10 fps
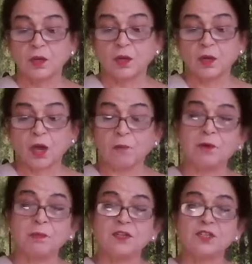
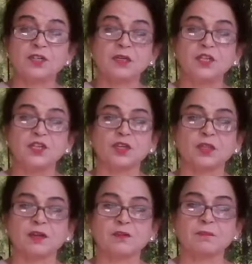complement each
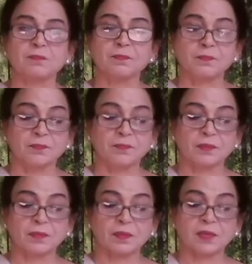other.
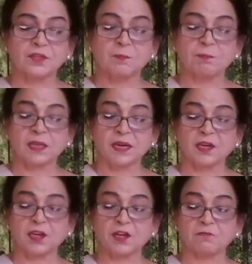The
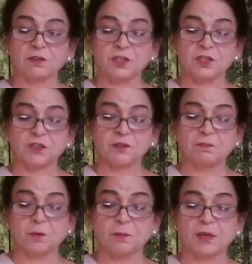sympathetic nervous
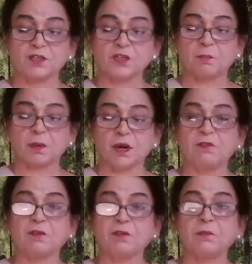system prepares the
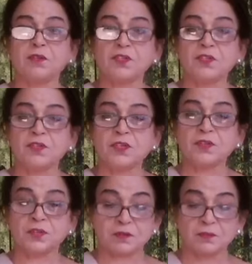body for
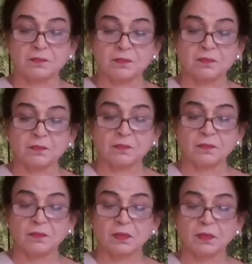emergencies,
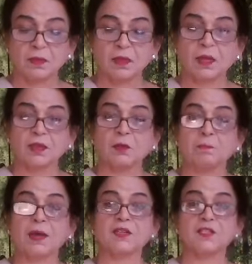and
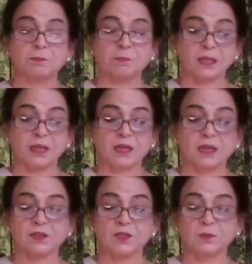the
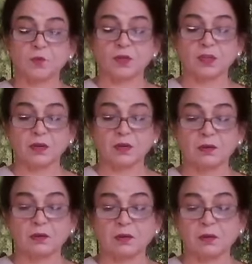parasympathetic support the
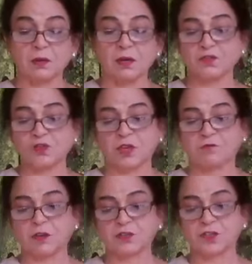
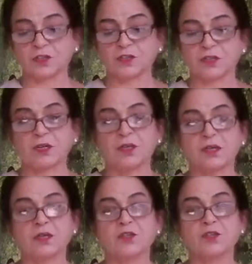nurturing functions
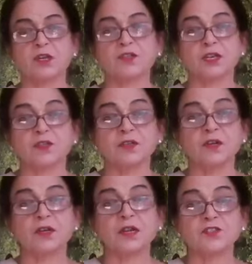such as
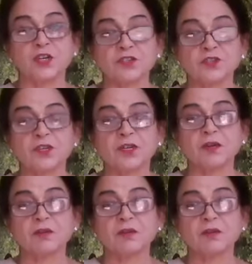digestion.